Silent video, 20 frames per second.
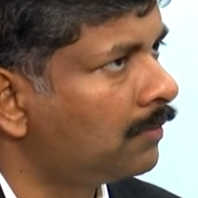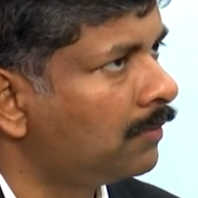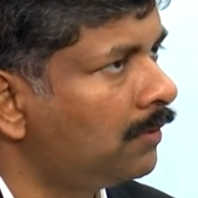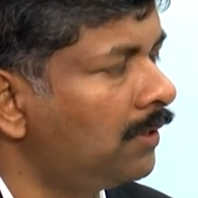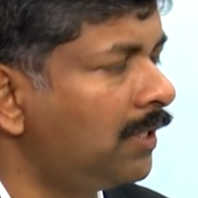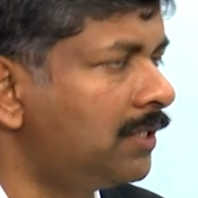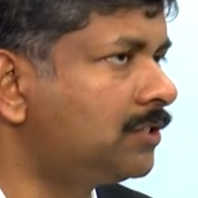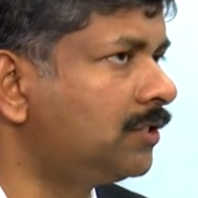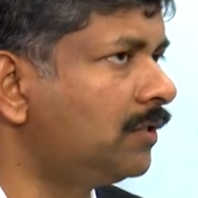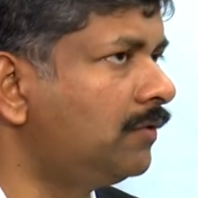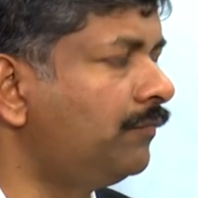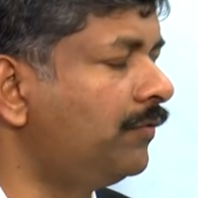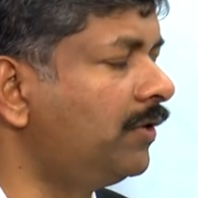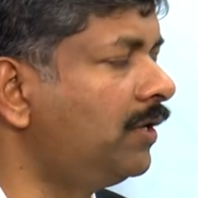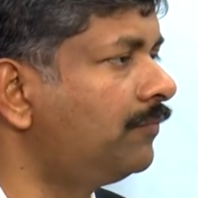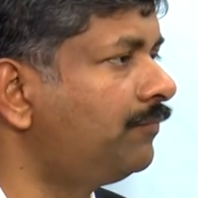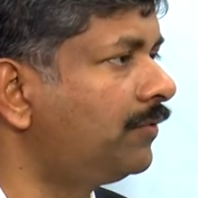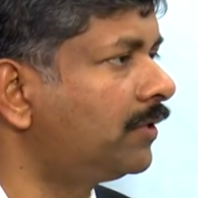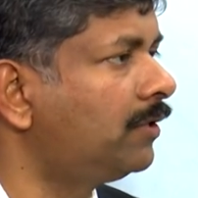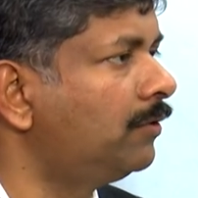Yeah, it's a very
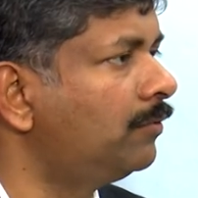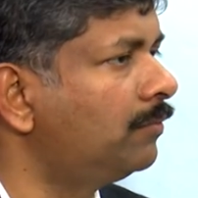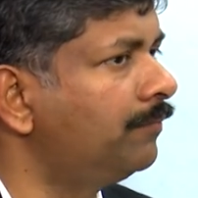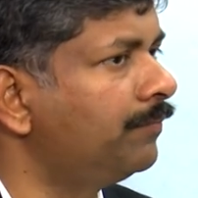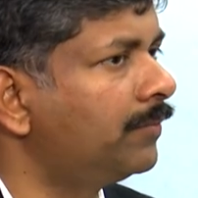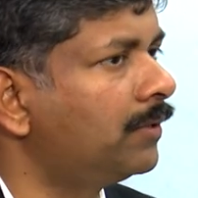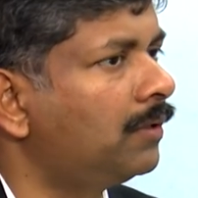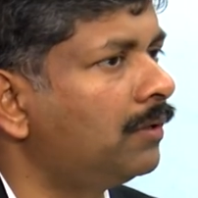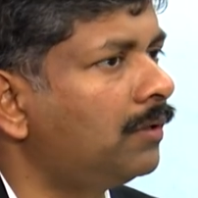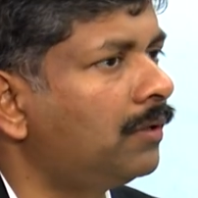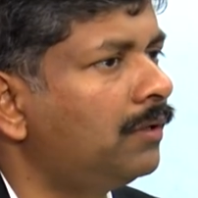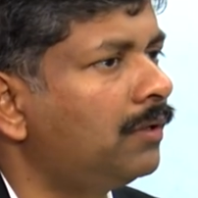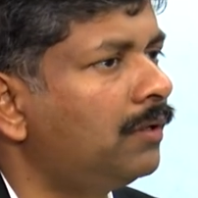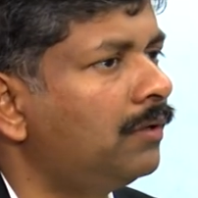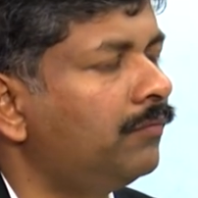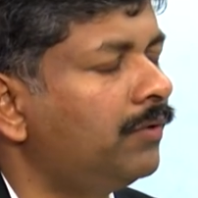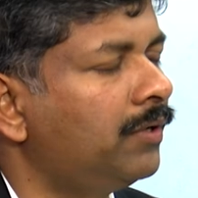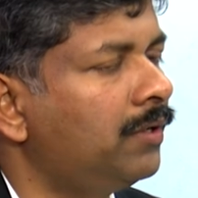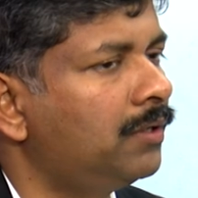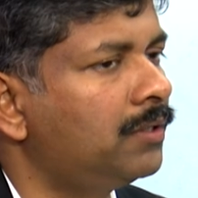effective and
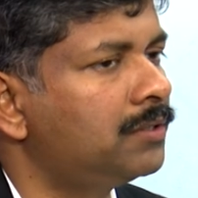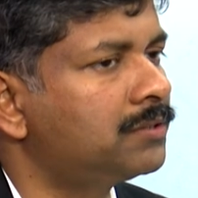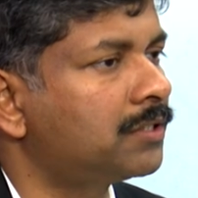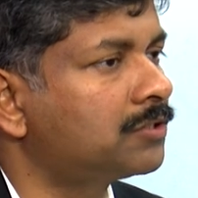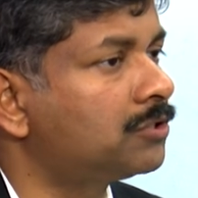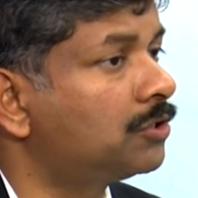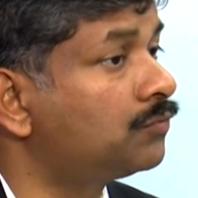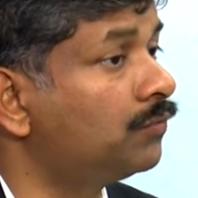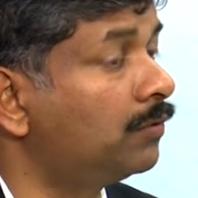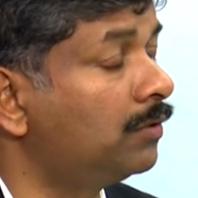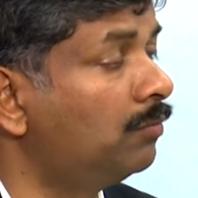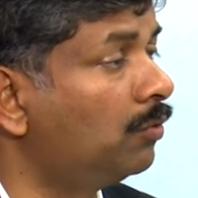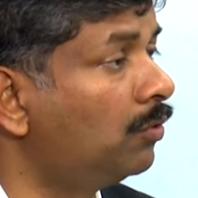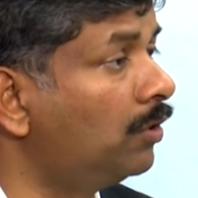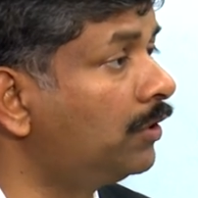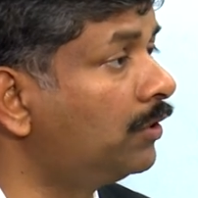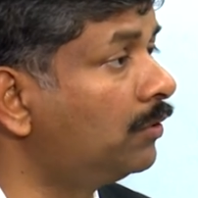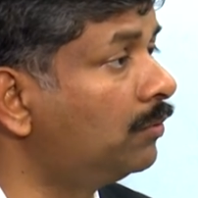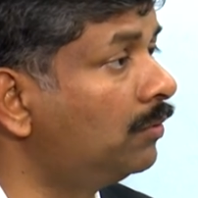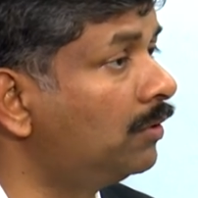then very successful
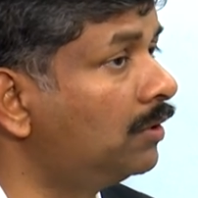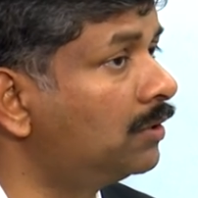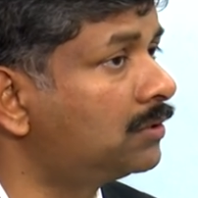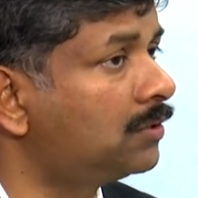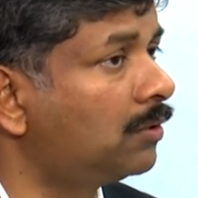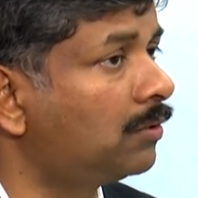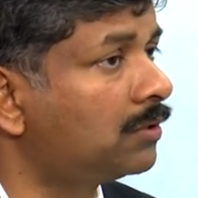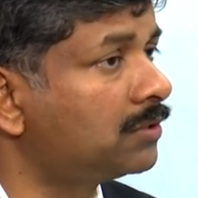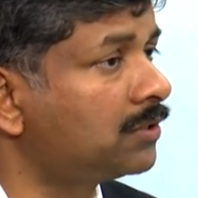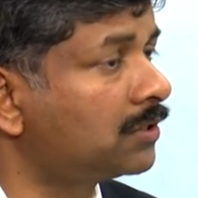molecules or